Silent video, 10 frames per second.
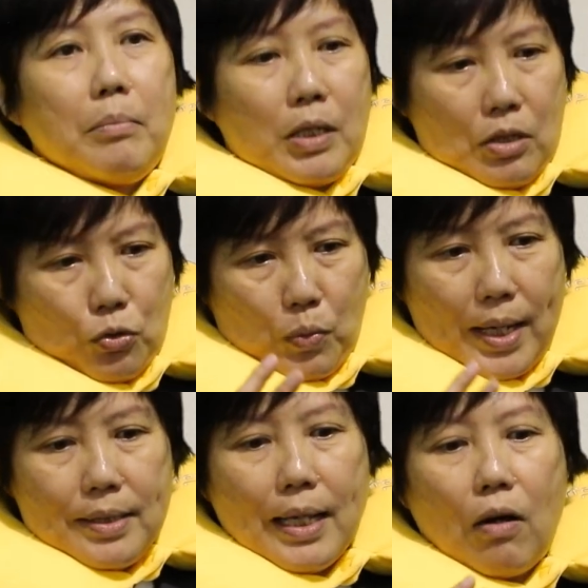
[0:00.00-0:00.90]
because
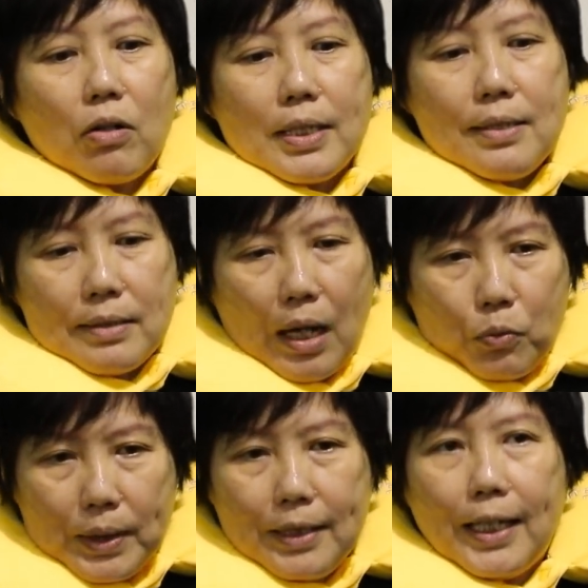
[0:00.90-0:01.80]
once their organs start
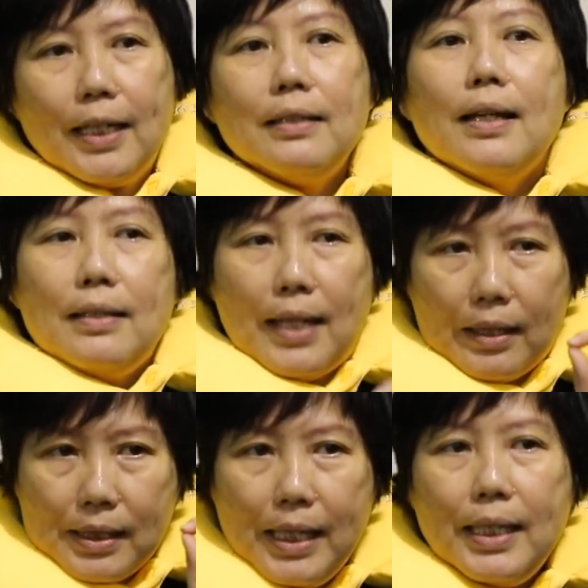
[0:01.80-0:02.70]
working, their
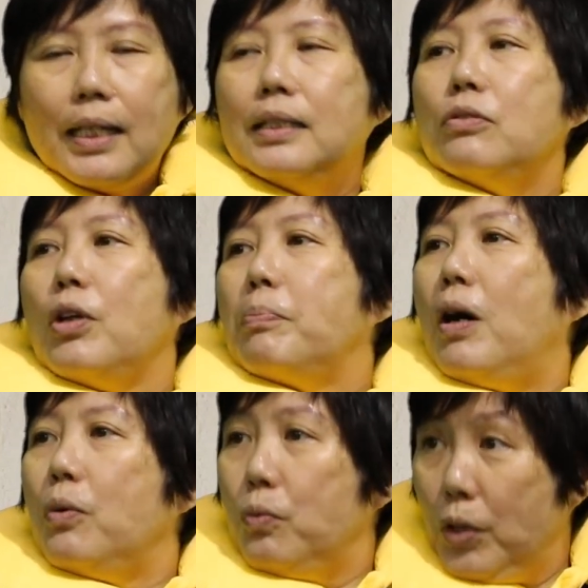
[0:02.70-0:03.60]
clinical
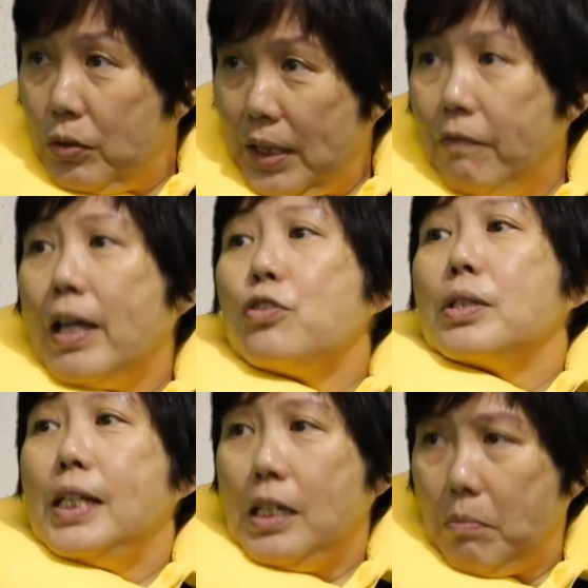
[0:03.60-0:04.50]
report will
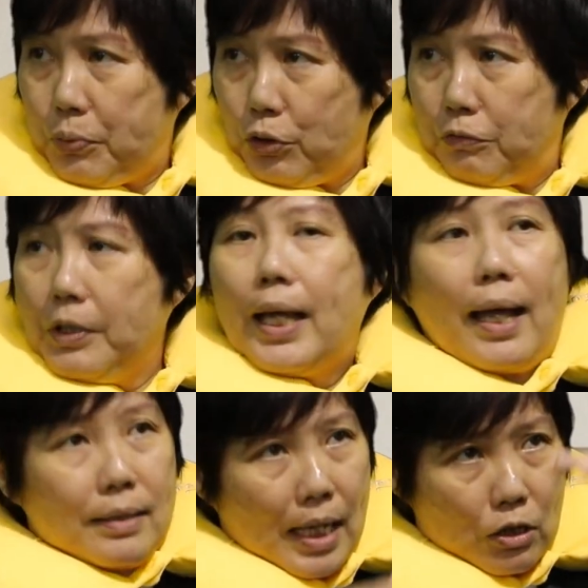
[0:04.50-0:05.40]
eventually improve.
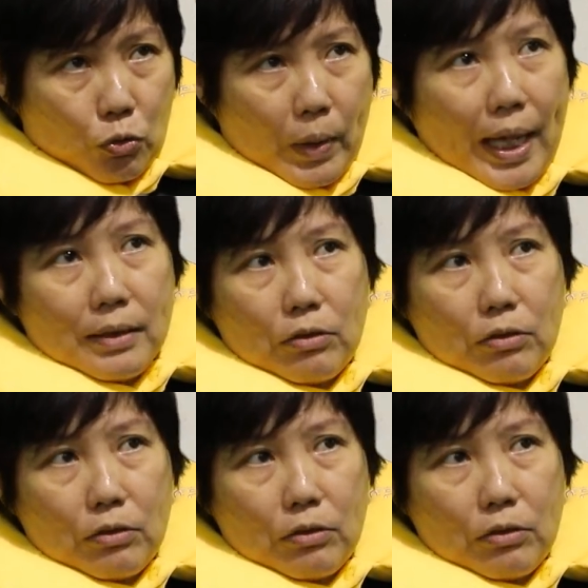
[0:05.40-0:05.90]
And that's where the